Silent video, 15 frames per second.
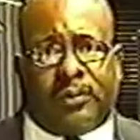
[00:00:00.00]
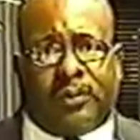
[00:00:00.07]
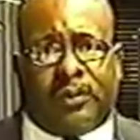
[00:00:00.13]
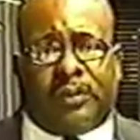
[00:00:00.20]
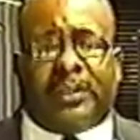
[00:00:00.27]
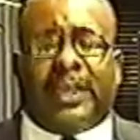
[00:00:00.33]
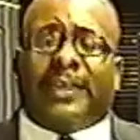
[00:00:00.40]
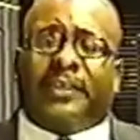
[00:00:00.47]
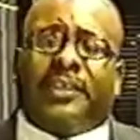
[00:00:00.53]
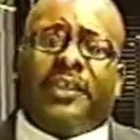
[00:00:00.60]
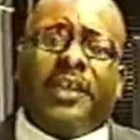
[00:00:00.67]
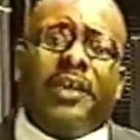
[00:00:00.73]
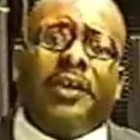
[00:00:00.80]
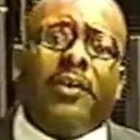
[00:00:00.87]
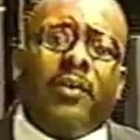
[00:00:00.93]
that
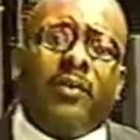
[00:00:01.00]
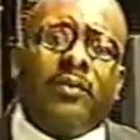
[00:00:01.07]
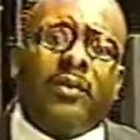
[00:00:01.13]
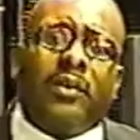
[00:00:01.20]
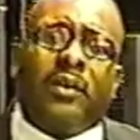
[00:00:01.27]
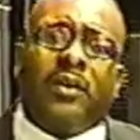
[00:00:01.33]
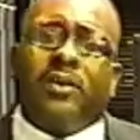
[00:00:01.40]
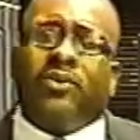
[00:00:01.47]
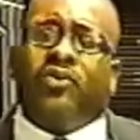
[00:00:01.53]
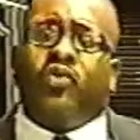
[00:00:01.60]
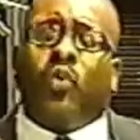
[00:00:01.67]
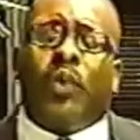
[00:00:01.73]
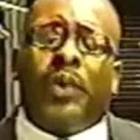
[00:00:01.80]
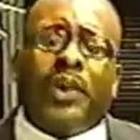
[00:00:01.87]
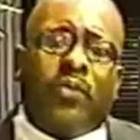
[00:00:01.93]
killed
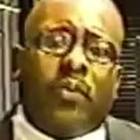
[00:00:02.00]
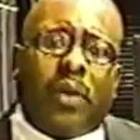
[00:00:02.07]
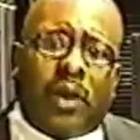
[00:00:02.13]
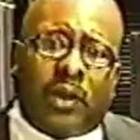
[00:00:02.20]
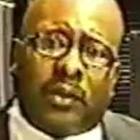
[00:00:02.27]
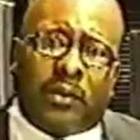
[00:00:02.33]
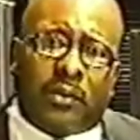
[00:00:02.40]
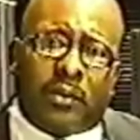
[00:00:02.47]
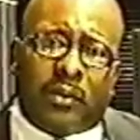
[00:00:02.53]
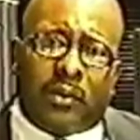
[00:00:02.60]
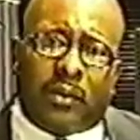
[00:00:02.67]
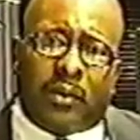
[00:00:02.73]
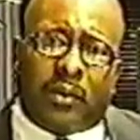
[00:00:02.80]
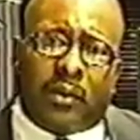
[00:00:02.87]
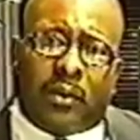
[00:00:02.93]
21
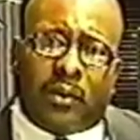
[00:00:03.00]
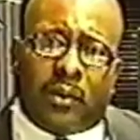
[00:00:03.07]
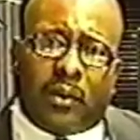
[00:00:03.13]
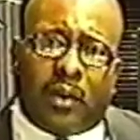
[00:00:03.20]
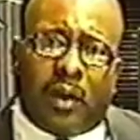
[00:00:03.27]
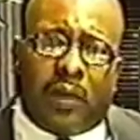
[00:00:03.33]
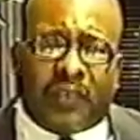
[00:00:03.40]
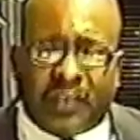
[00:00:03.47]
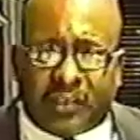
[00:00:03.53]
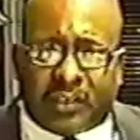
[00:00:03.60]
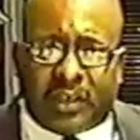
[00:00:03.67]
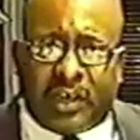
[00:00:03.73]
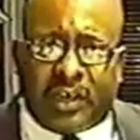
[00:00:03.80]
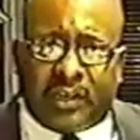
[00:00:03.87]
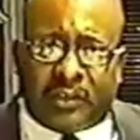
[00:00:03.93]
of these
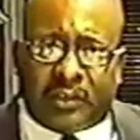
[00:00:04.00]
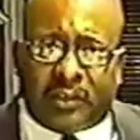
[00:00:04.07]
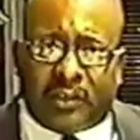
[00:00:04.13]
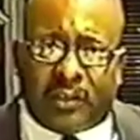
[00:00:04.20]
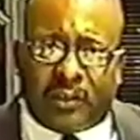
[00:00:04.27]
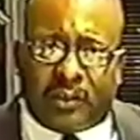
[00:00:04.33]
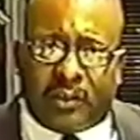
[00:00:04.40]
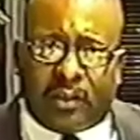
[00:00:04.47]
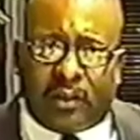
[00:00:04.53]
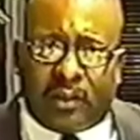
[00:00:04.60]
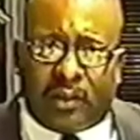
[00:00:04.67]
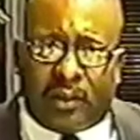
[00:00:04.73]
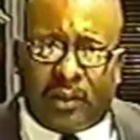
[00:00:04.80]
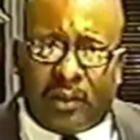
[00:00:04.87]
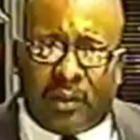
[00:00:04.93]
kids
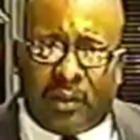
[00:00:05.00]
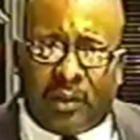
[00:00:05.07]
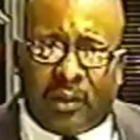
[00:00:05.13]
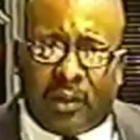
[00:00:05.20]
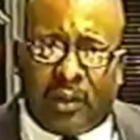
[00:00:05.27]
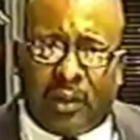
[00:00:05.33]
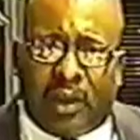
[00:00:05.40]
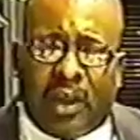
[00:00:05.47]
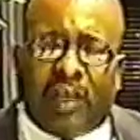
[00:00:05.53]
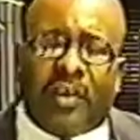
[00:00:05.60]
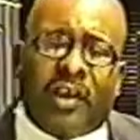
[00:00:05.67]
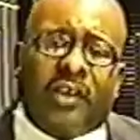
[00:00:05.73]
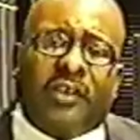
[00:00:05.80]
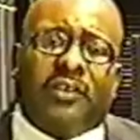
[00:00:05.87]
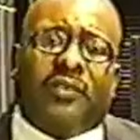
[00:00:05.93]
and
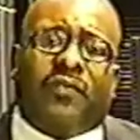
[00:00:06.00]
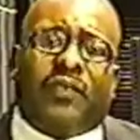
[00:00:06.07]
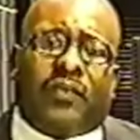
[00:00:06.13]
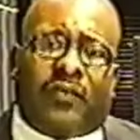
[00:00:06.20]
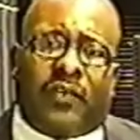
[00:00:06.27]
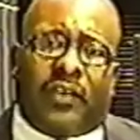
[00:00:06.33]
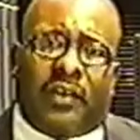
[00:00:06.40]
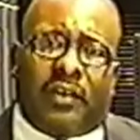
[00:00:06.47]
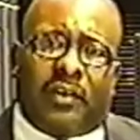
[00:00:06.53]
injured 50.